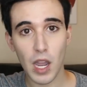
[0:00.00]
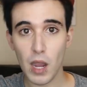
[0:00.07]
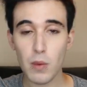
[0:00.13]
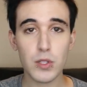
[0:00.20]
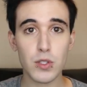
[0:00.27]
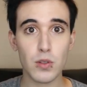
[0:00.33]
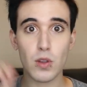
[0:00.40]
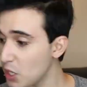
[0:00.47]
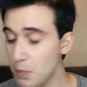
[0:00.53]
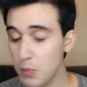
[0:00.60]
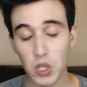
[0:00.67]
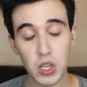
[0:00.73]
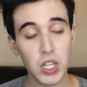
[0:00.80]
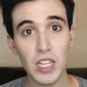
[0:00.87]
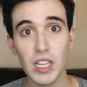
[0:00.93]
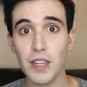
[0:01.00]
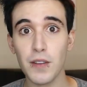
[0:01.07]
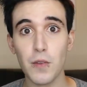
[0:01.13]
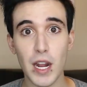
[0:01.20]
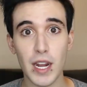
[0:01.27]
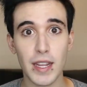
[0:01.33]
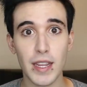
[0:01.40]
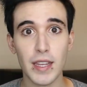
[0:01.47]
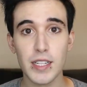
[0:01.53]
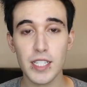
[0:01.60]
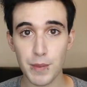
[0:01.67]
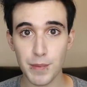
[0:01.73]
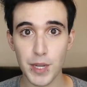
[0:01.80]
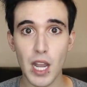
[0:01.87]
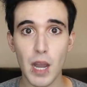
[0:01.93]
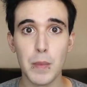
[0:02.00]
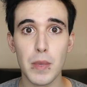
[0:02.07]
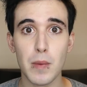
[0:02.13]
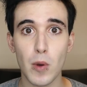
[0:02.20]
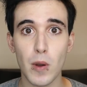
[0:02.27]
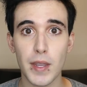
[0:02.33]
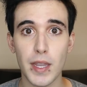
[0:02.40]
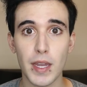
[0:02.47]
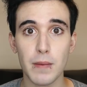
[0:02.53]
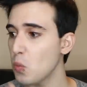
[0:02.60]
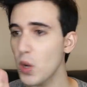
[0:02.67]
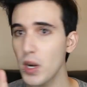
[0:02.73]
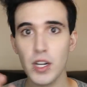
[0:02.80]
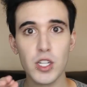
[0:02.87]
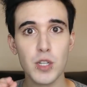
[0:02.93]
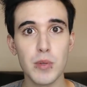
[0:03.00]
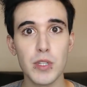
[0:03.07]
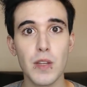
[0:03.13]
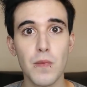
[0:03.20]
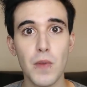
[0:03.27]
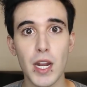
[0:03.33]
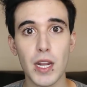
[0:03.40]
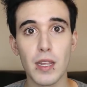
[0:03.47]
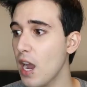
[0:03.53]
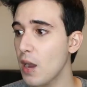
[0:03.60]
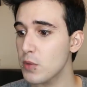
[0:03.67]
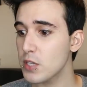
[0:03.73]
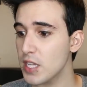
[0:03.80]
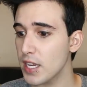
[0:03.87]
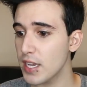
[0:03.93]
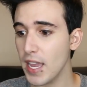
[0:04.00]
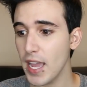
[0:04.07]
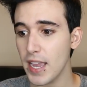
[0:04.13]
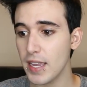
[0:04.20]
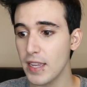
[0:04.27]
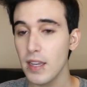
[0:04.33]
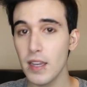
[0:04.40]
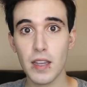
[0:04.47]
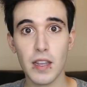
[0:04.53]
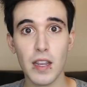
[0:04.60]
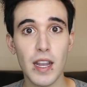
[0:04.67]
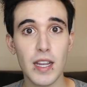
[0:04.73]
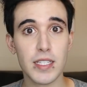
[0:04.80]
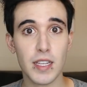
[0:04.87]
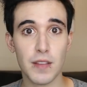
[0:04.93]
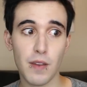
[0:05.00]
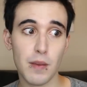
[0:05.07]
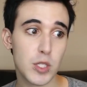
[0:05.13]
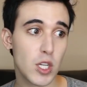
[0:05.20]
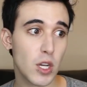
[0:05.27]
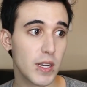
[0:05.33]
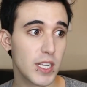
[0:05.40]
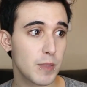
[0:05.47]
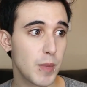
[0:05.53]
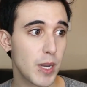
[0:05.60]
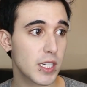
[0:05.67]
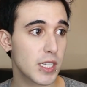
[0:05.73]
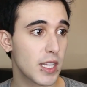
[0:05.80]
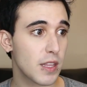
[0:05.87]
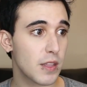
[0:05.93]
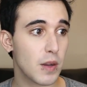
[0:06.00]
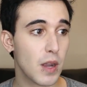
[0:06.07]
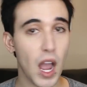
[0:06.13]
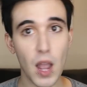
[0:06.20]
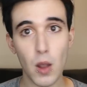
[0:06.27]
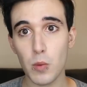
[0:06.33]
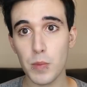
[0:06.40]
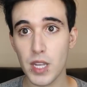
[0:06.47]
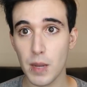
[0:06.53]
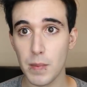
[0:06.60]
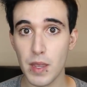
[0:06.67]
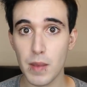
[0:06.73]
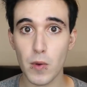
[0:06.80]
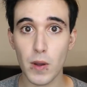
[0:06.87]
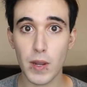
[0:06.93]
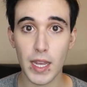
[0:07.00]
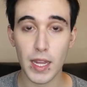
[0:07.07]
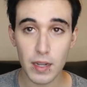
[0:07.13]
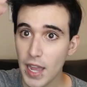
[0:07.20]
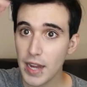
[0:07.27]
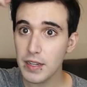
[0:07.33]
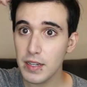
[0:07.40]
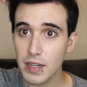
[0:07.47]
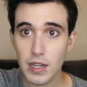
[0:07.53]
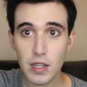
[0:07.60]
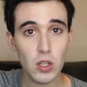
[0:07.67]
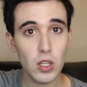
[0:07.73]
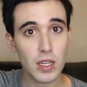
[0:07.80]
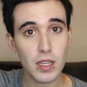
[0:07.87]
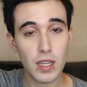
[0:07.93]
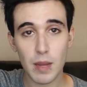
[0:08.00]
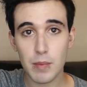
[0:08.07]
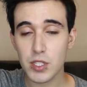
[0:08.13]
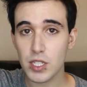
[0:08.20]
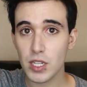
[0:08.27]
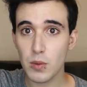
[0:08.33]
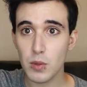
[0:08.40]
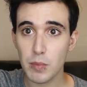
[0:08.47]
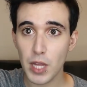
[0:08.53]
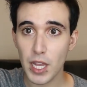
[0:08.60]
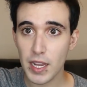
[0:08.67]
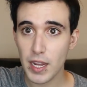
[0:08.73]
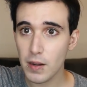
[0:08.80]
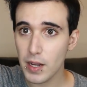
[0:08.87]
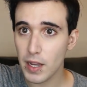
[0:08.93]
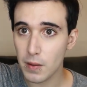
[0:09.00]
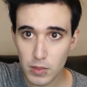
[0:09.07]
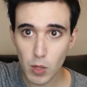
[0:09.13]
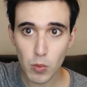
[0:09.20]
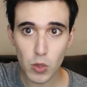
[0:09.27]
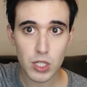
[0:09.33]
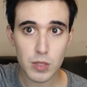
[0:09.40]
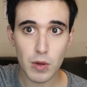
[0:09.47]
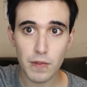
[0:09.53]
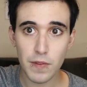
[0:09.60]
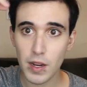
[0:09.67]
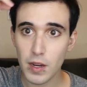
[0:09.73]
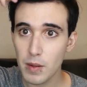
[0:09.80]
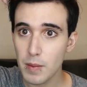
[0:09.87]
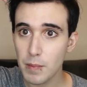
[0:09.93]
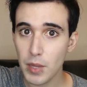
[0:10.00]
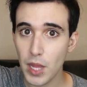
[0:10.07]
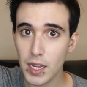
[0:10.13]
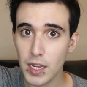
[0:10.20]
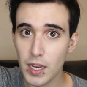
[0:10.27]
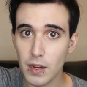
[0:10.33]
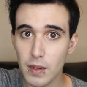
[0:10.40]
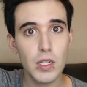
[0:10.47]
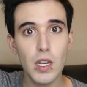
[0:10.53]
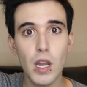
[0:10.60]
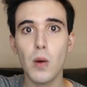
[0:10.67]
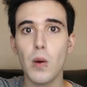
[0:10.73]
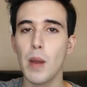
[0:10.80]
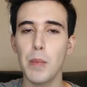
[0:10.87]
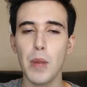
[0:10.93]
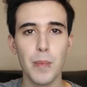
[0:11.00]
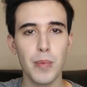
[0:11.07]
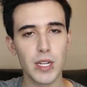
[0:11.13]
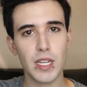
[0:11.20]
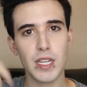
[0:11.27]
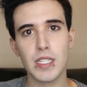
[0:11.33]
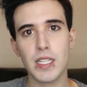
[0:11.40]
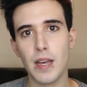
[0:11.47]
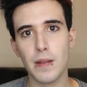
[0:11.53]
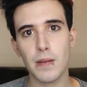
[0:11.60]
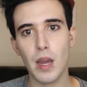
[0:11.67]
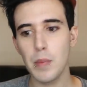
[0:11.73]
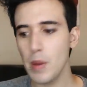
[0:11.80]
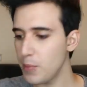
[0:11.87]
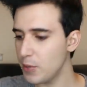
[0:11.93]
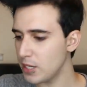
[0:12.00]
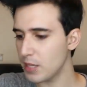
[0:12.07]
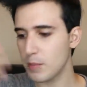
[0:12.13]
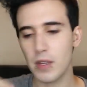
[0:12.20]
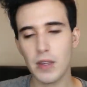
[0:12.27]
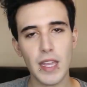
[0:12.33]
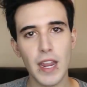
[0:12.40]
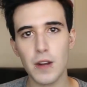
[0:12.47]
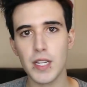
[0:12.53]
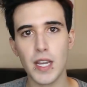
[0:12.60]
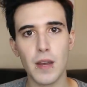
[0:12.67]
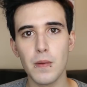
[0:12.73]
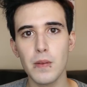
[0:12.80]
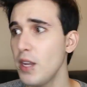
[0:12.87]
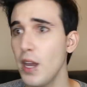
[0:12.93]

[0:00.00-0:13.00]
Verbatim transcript: I was completely ready to become emo again. 100% ready. I was like, hey, guys, if MCR gets back together, I will become emo again. And look, I'm stuck with black hair now. No more Smurf hair, black hair. No, I'm not putting it down. I'm not putting my hair down.